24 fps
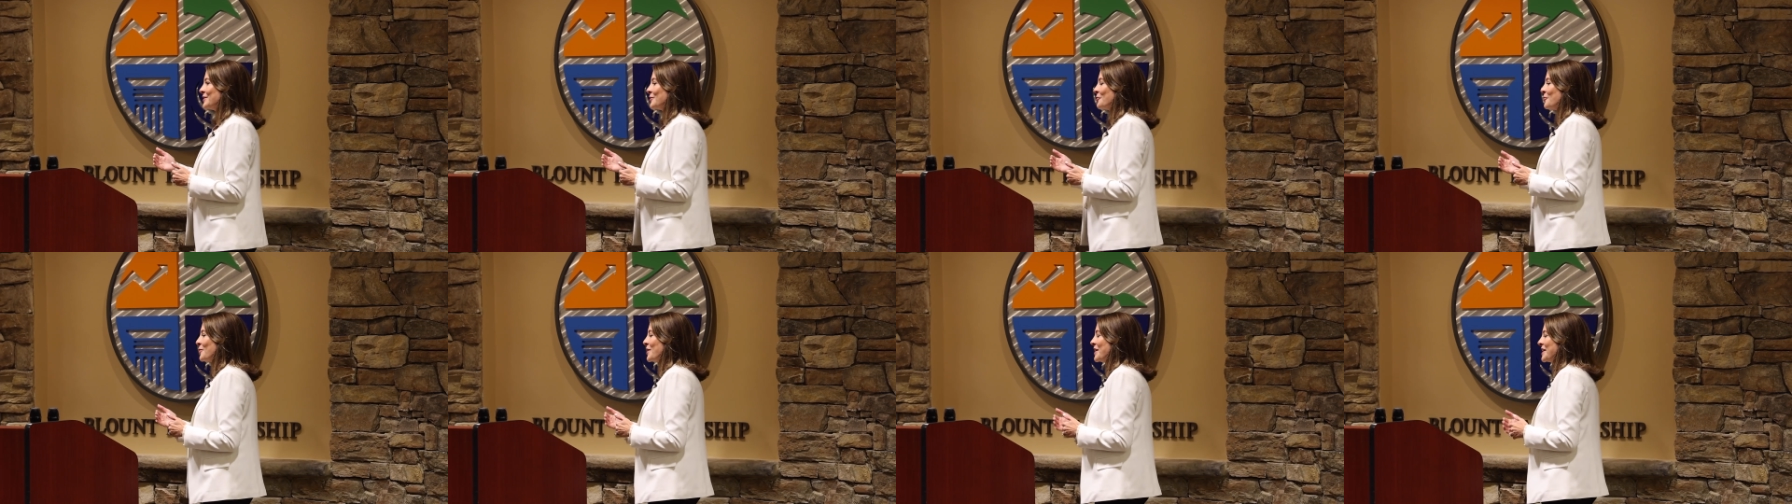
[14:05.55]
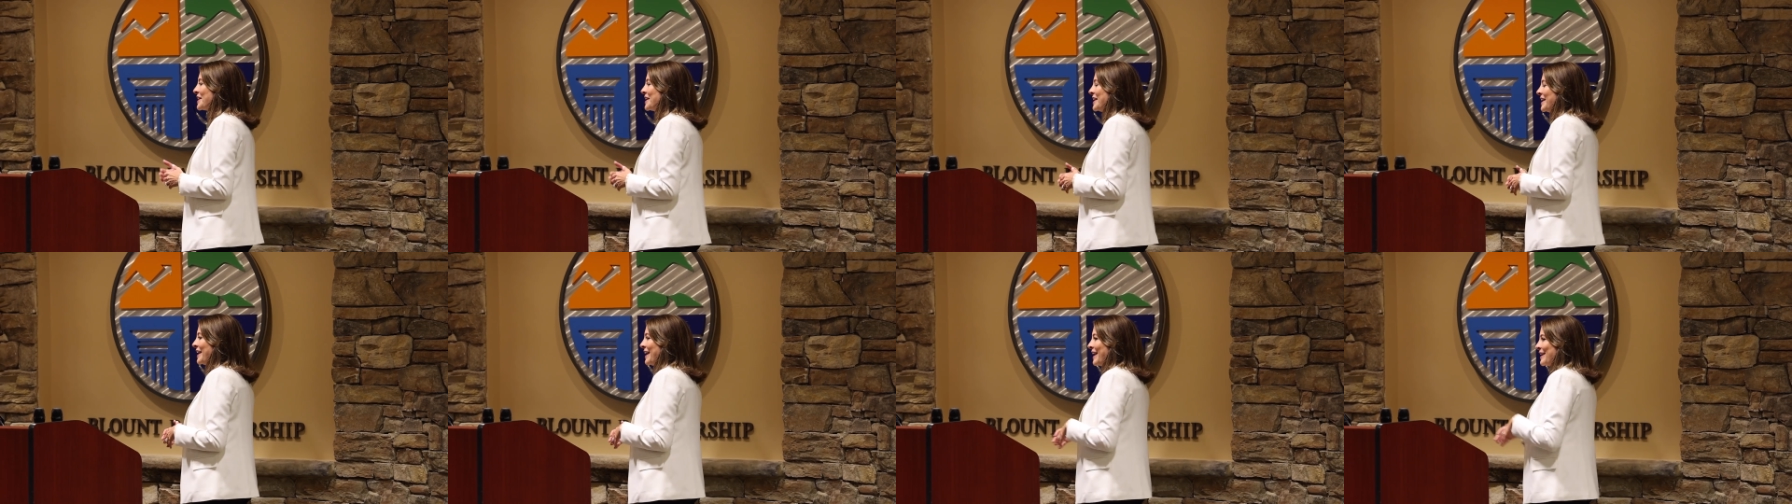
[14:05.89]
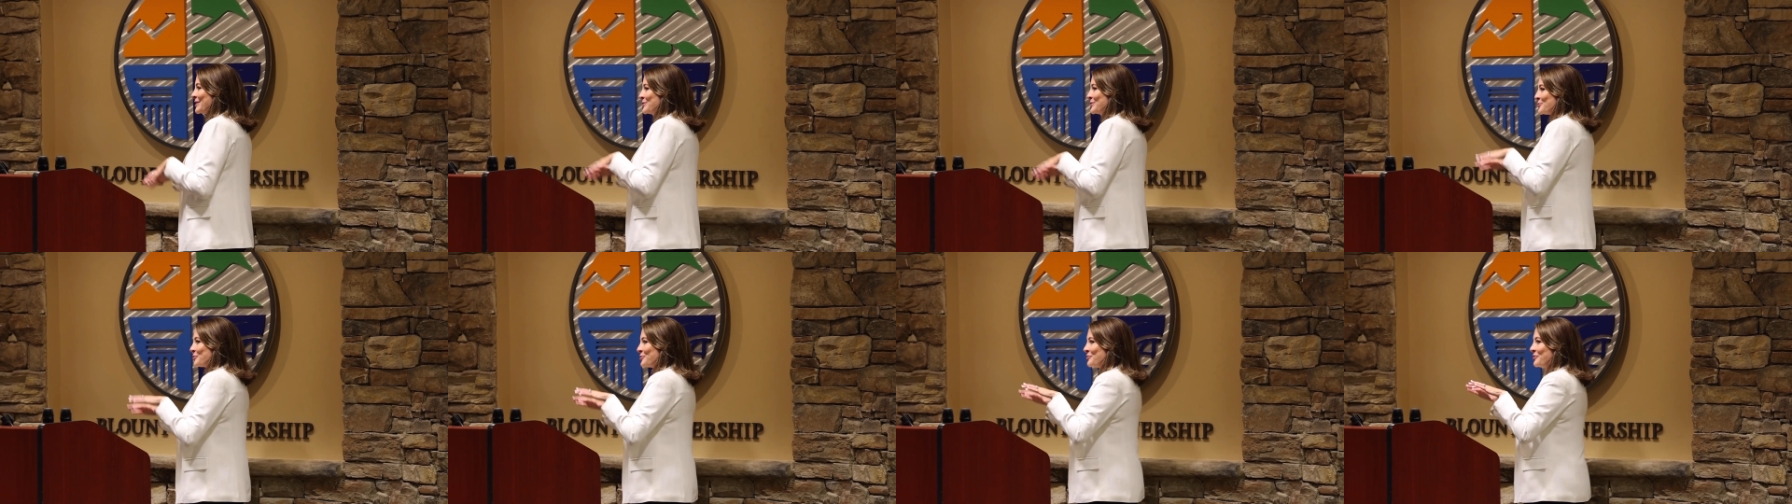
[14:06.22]
in the way? I
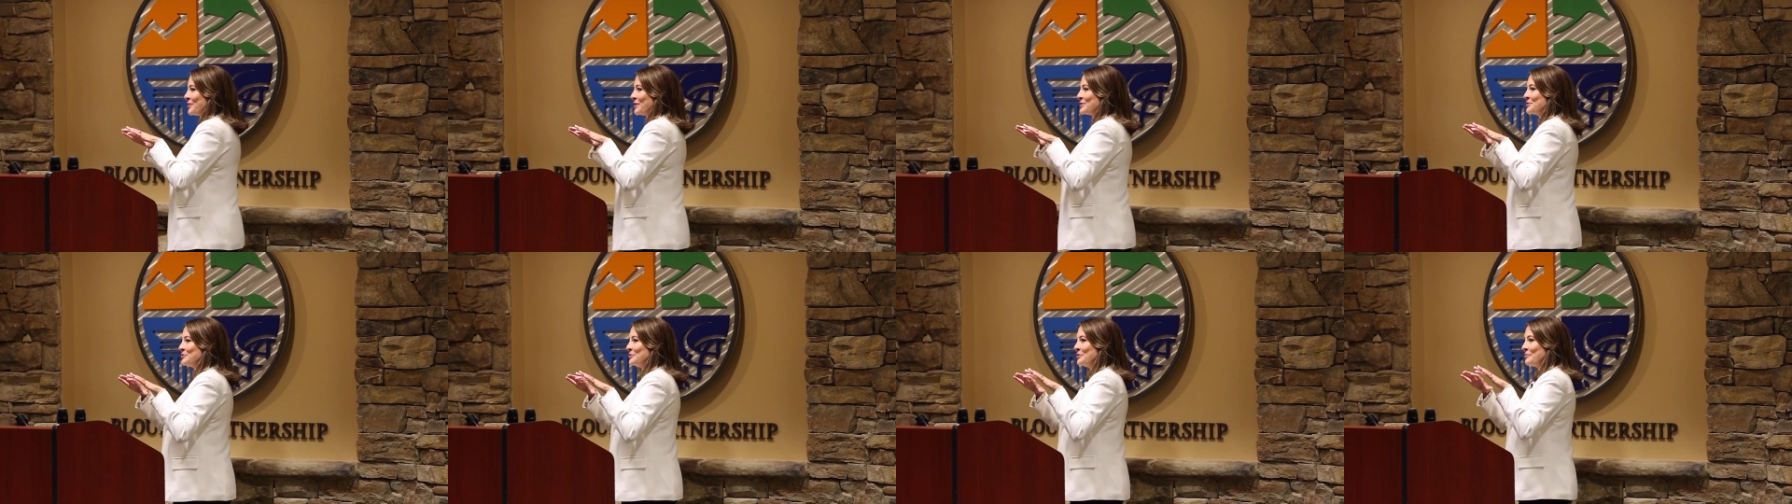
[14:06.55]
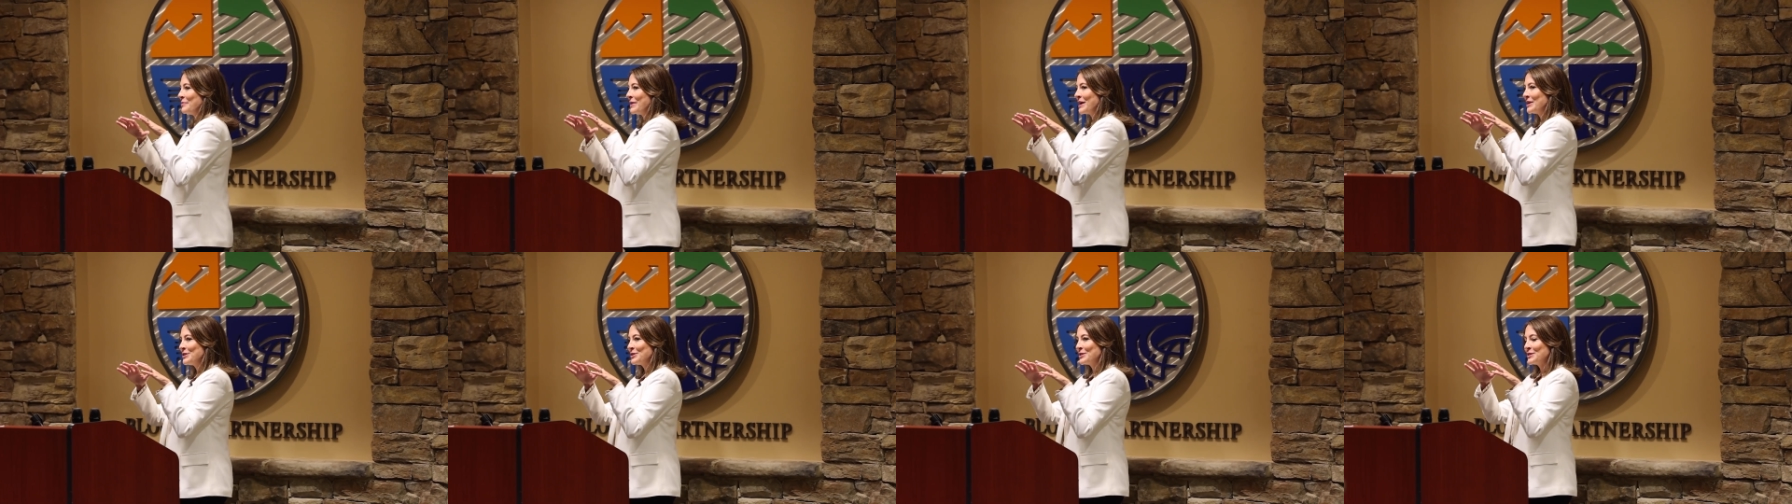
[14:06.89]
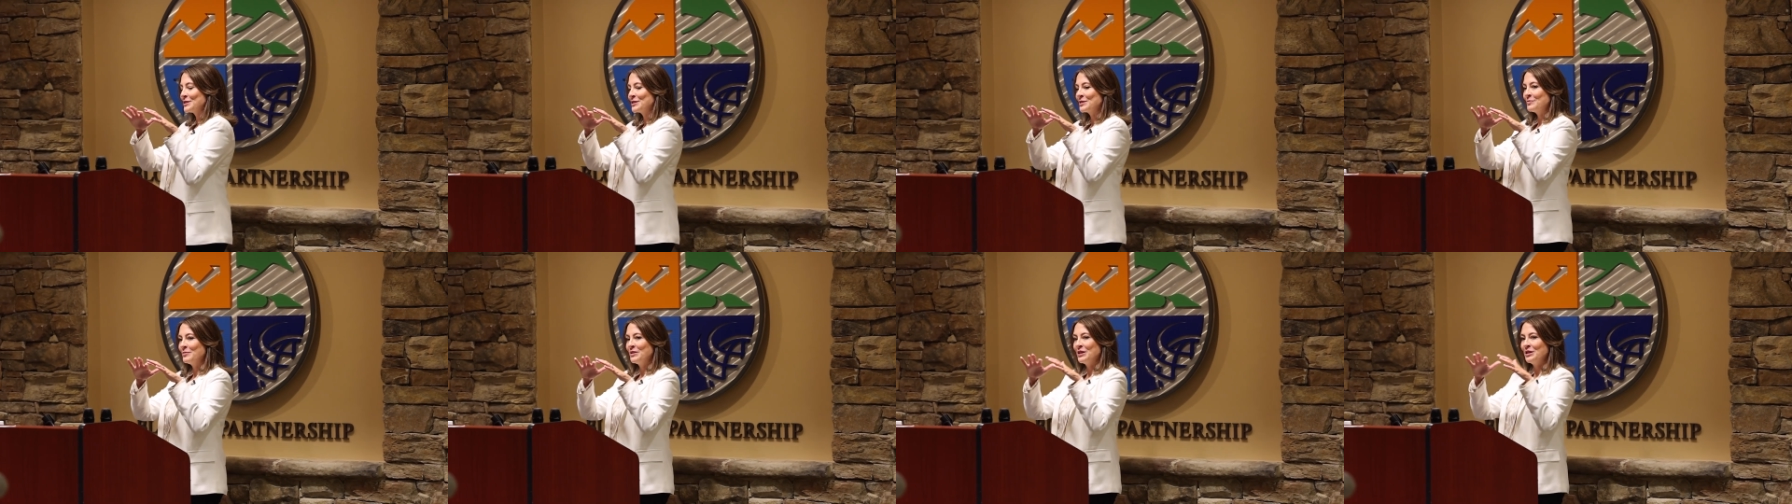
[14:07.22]
sort of like to imagine a
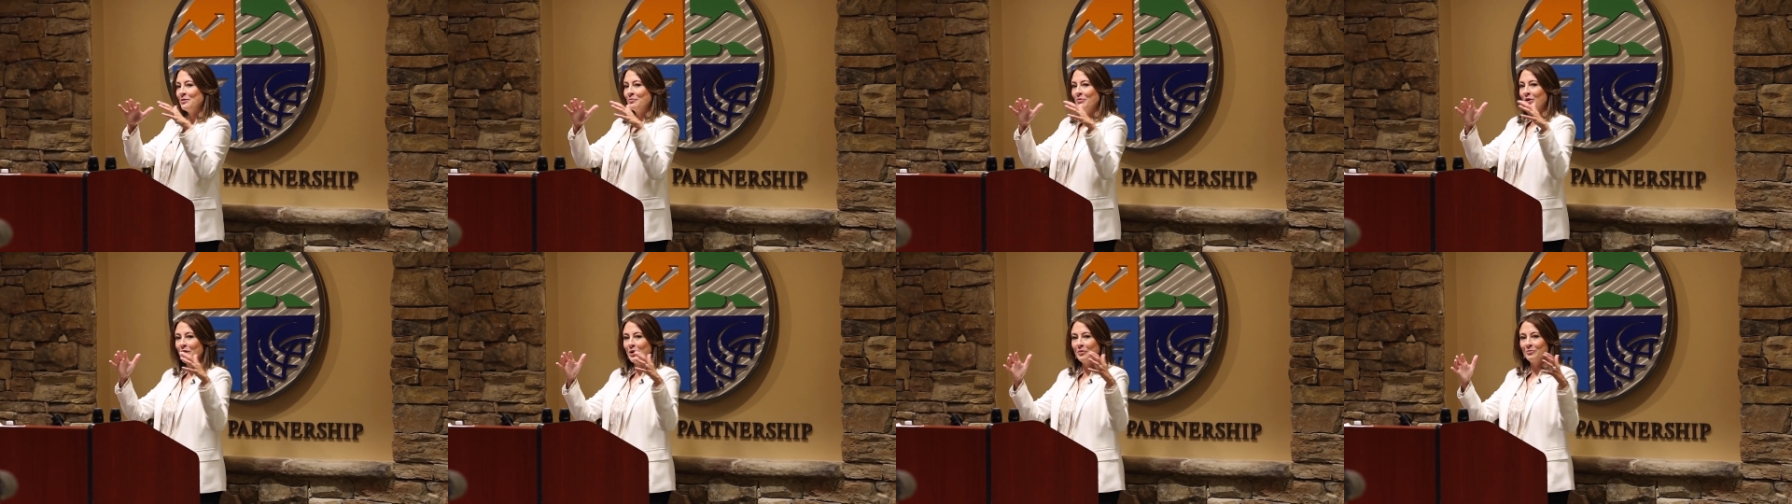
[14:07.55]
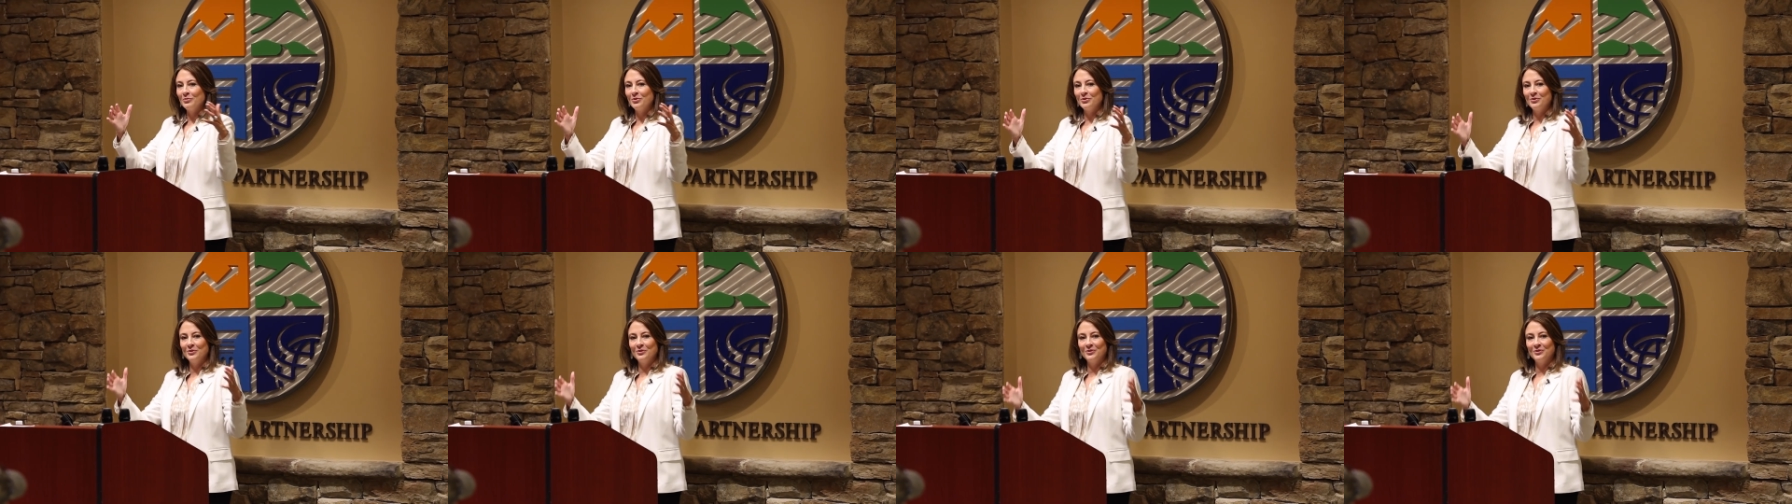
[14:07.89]
speed bump,